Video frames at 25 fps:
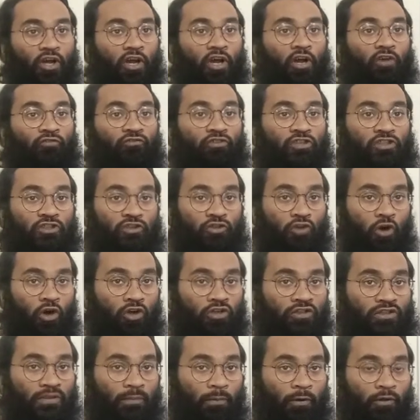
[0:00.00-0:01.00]
which
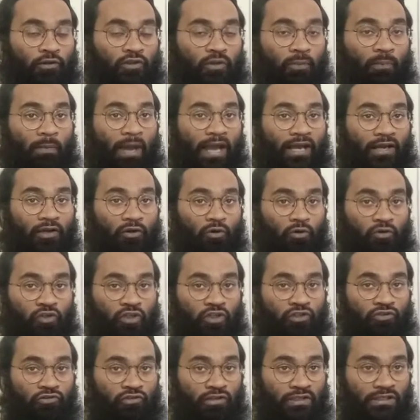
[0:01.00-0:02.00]
talks about the
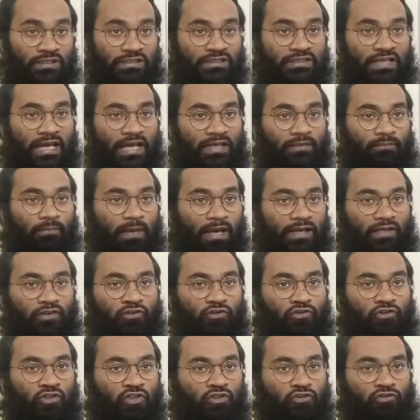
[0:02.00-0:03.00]
macronutrients and
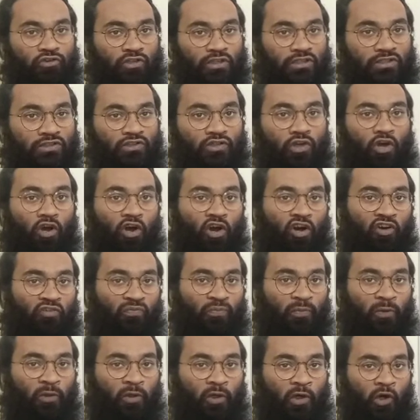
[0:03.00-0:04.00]
micronutrients of
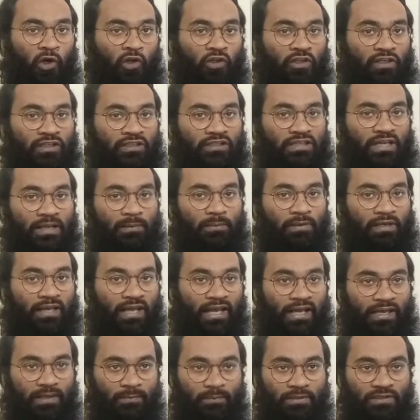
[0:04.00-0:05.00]
periodic table
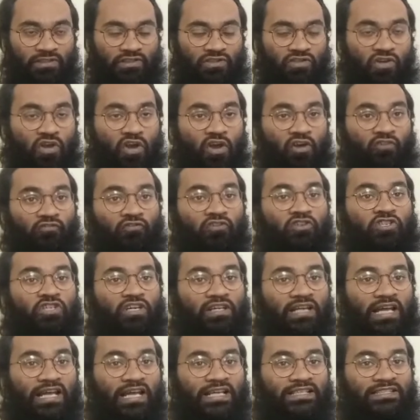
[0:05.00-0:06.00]
elements, which
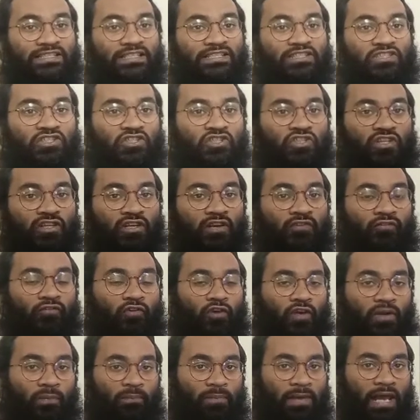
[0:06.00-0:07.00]
are essential for
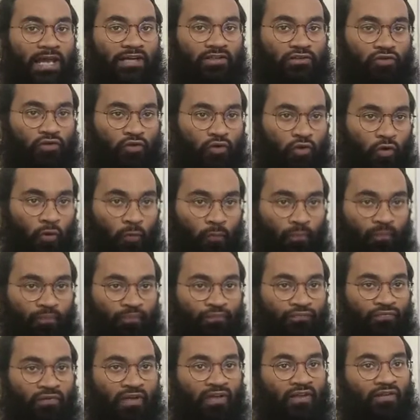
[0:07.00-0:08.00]
a plant to grow.
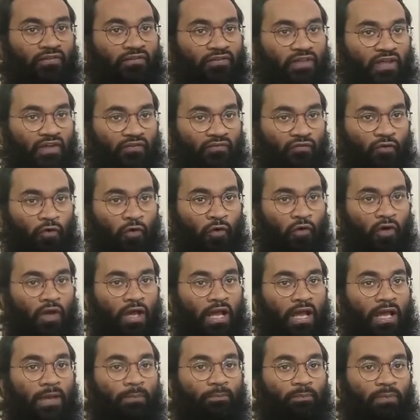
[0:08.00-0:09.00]
Therefore,
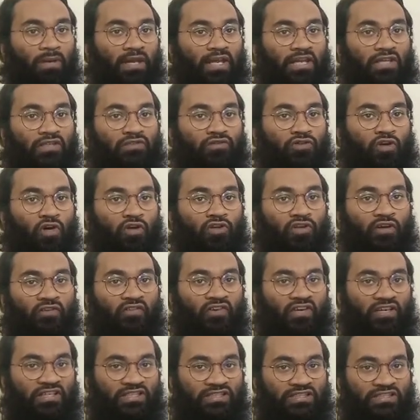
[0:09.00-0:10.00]
based on
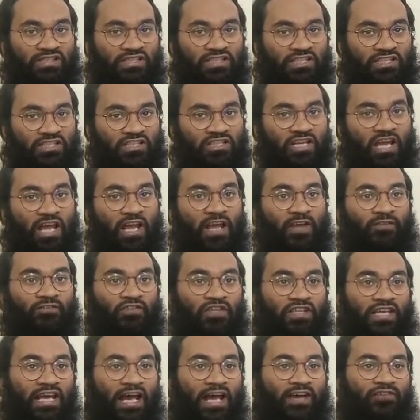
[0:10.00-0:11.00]
our research,
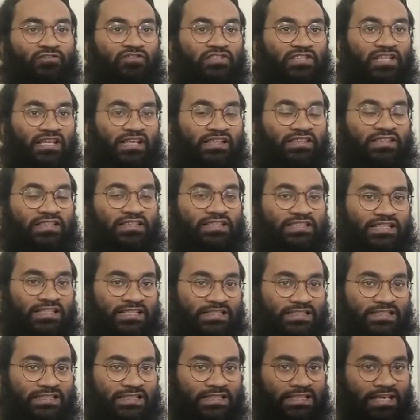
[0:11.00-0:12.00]
we have selected
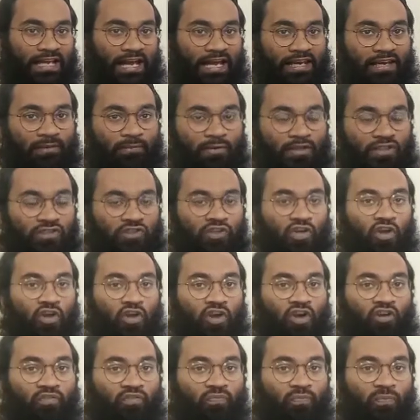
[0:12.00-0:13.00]
16 elements
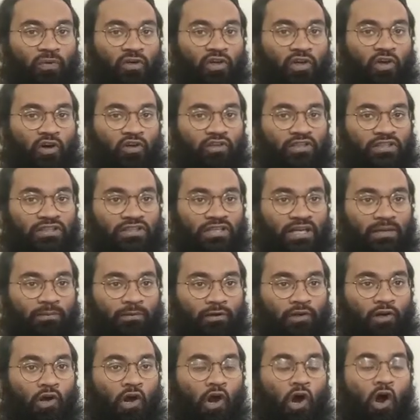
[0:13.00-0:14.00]
of periodic
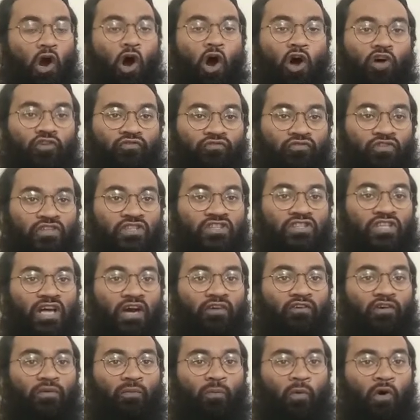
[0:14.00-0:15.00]
table on which
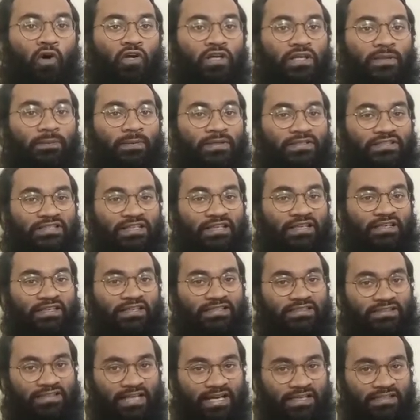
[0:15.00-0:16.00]
our body basically
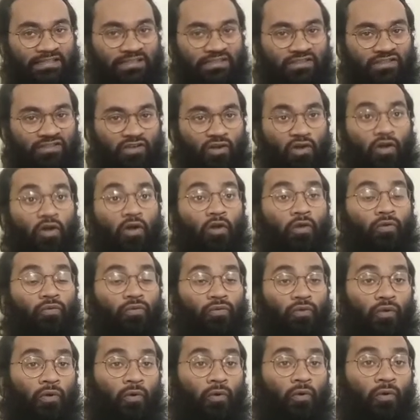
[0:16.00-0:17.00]
stands.
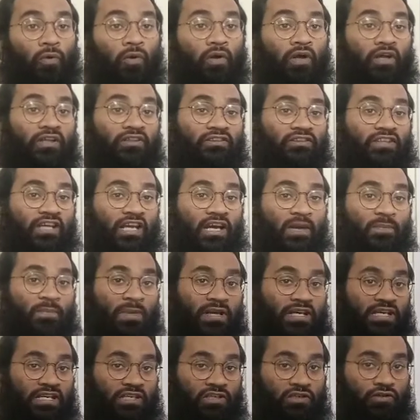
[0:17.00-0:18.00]
Though there are
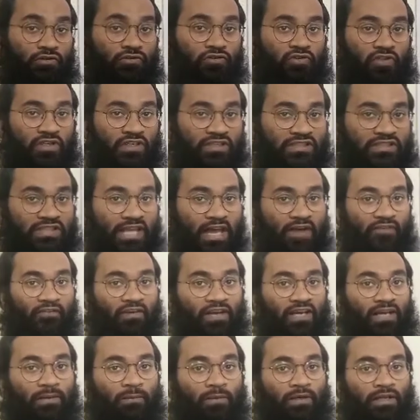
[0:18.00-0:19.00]
many nutrients
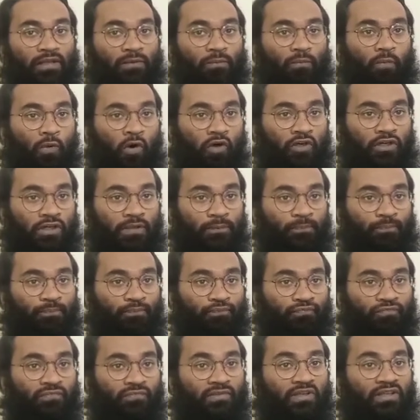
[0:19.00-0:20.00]
available in body,
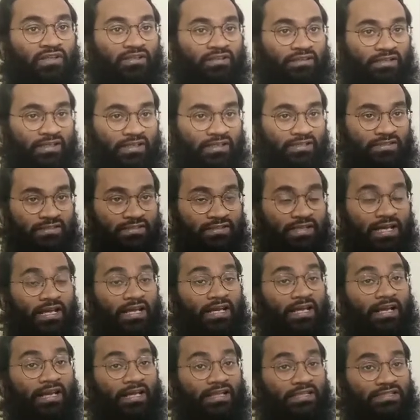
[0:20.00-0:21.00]
thus
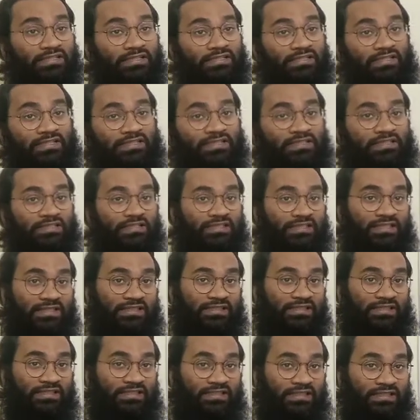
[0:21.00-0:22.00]
inserted
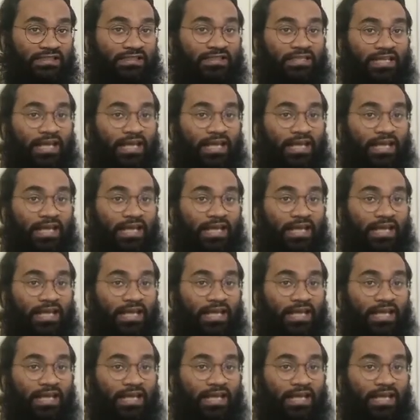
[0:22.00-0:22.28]
16